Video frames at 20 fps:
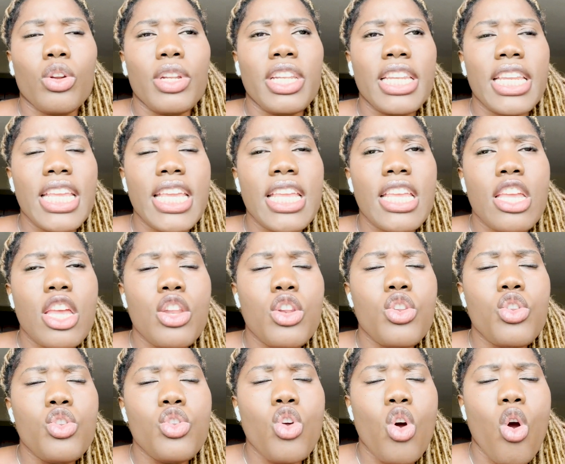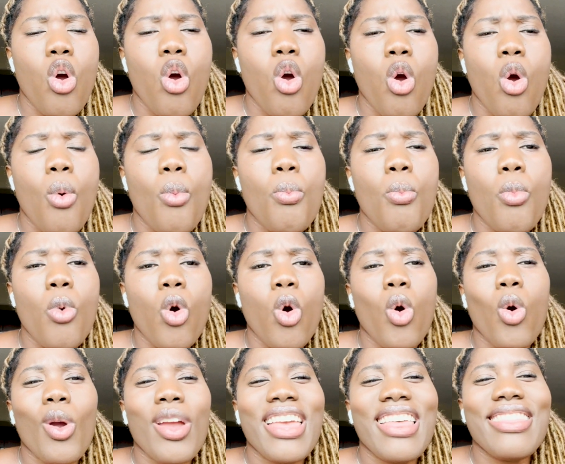to need no
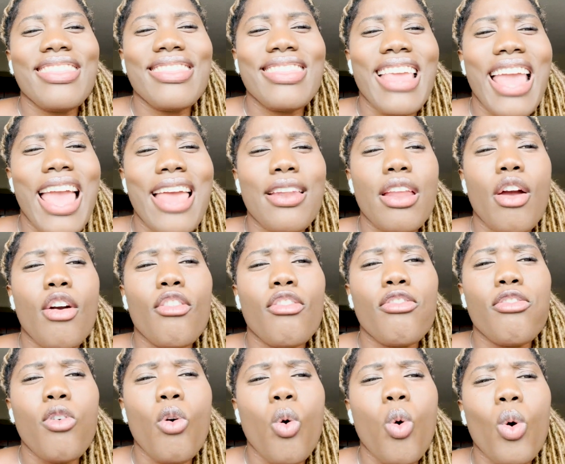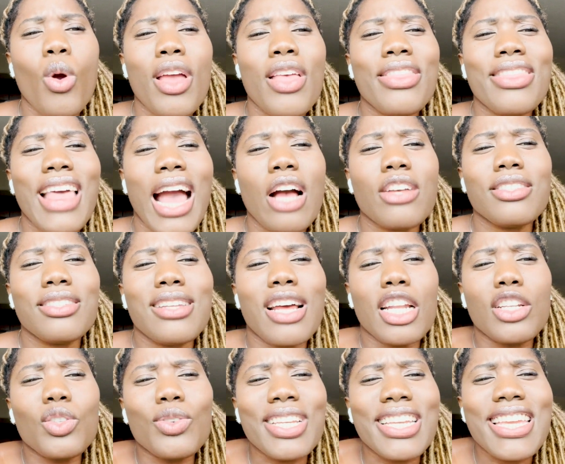more than
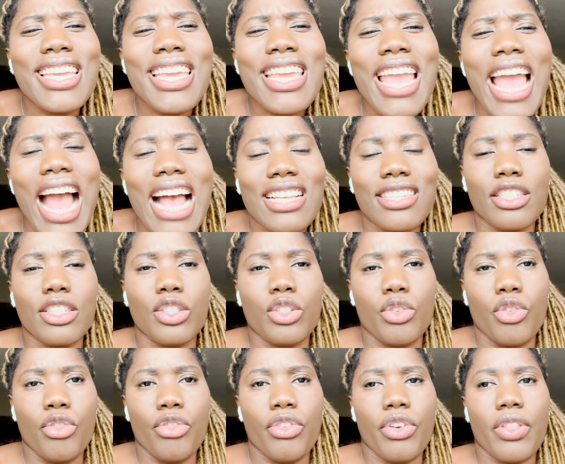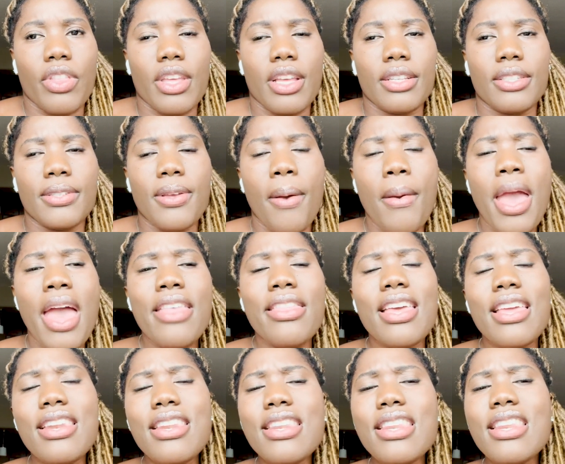$4,000 to cast over this.
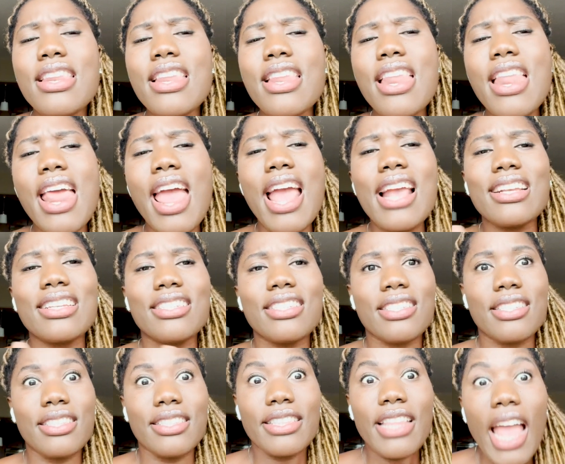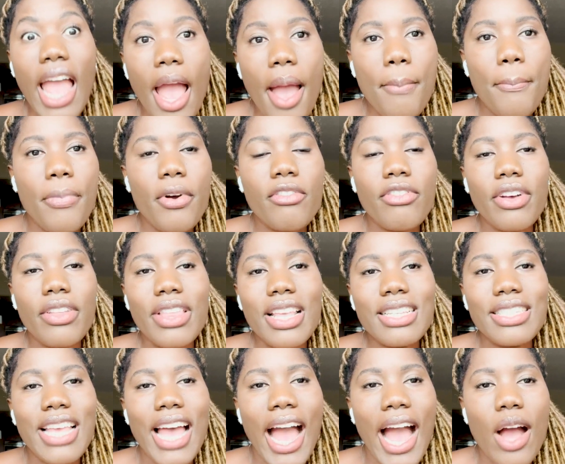The next step for
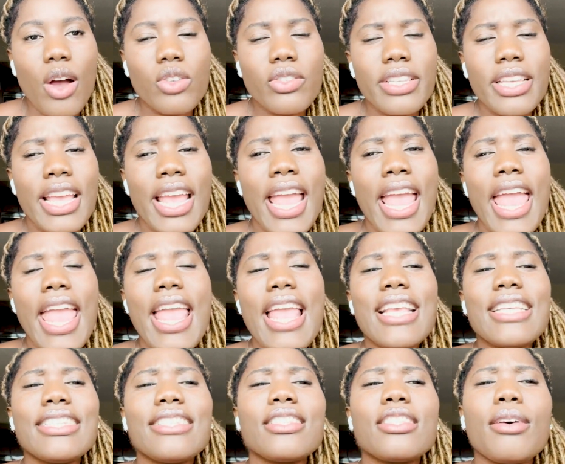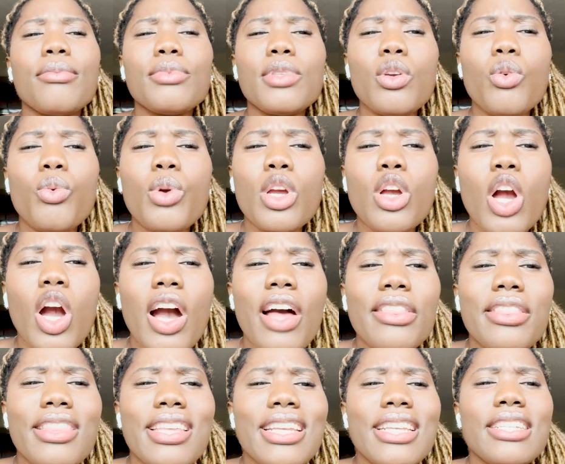this house is something we
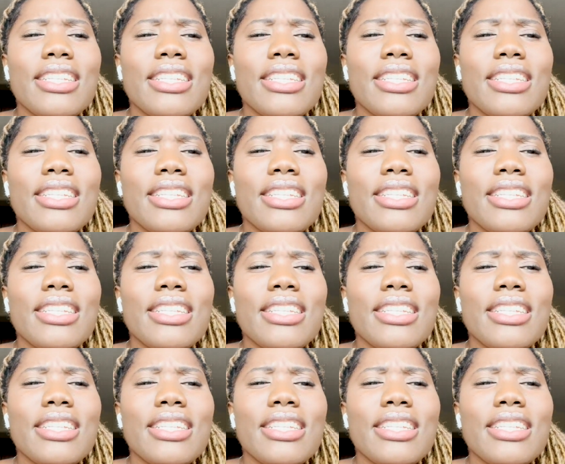call the